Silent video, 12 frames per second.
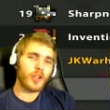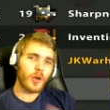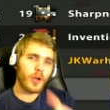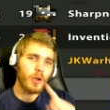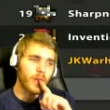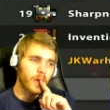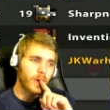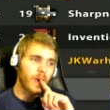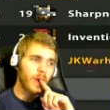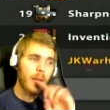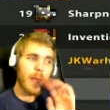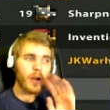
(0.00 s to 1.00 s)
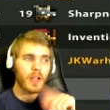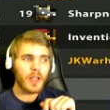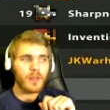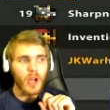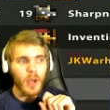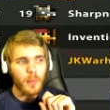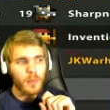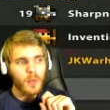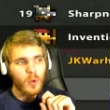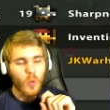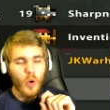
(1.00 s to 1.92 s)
No, You know what? I'm not going to give up.